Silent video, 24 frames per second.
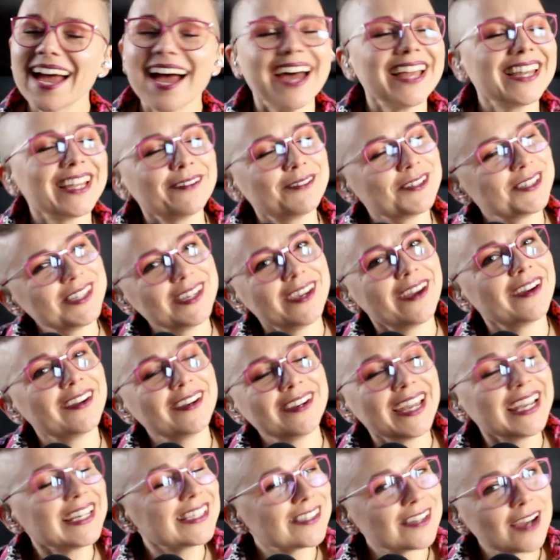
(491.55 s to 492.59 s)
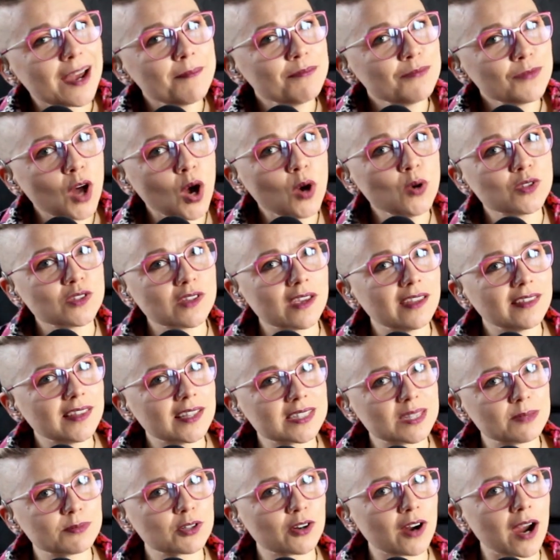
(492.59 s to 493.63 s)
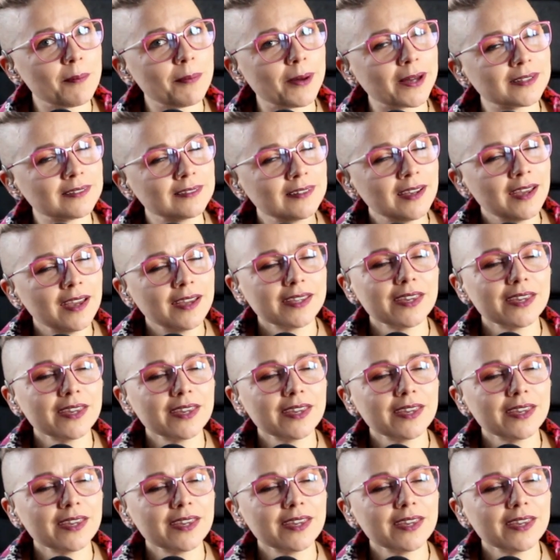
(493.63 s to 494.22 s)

I'd love to see her next time. Those who hit that subscribe button,